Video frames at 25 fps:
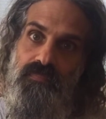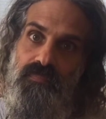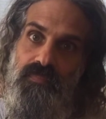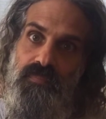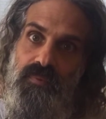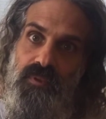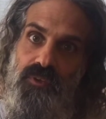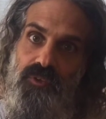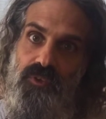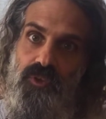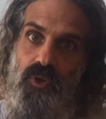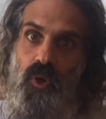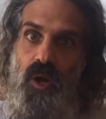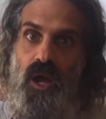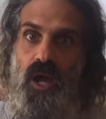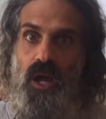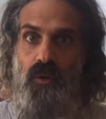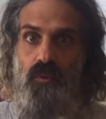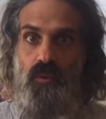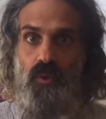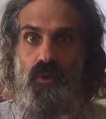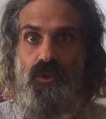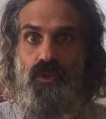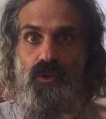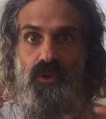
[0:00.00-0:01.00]
So I
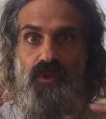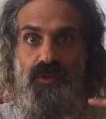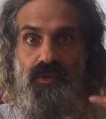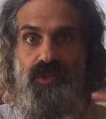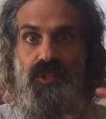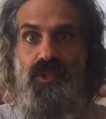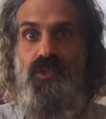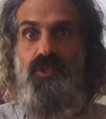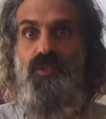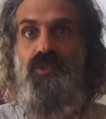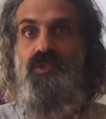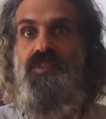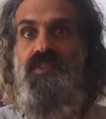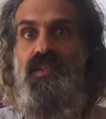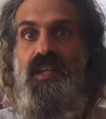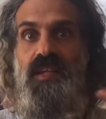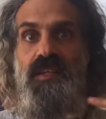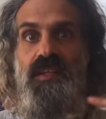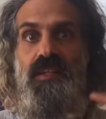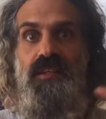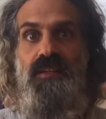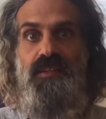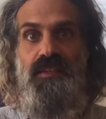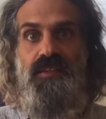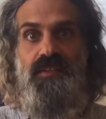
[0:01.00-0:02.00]
will continue
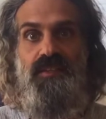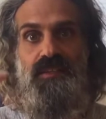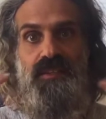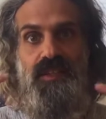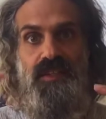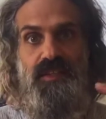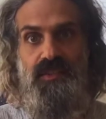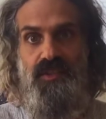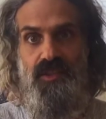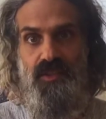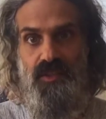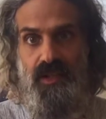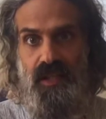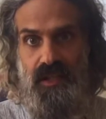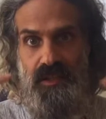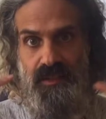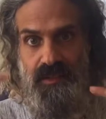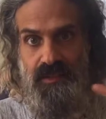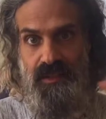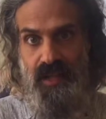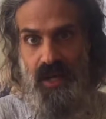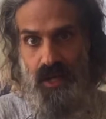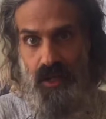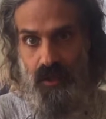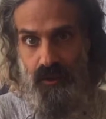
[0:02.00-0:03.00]
sending this dissonance
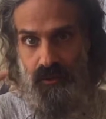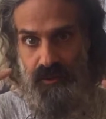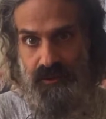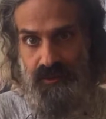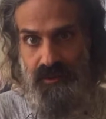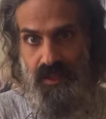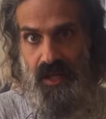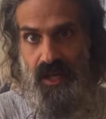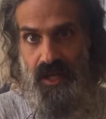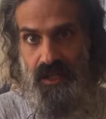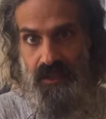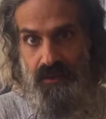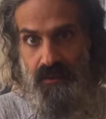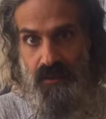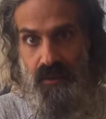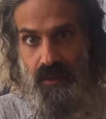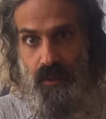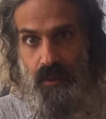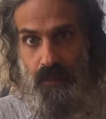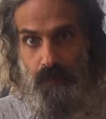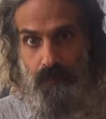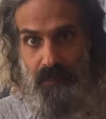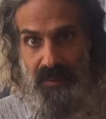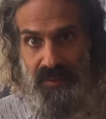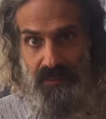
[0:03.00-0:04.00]
outside,
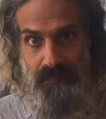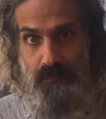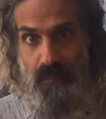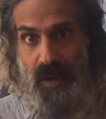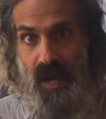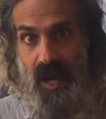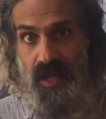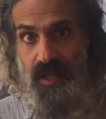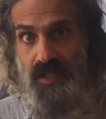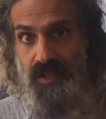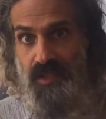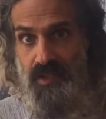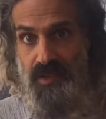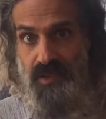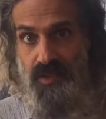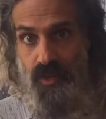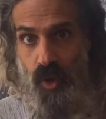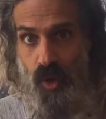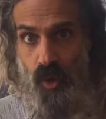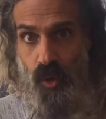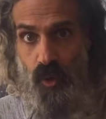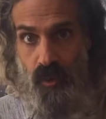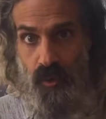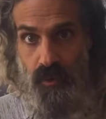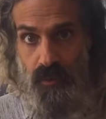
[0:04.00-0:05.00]
but my
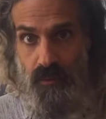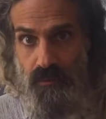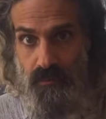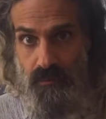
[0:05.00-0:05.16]
soul,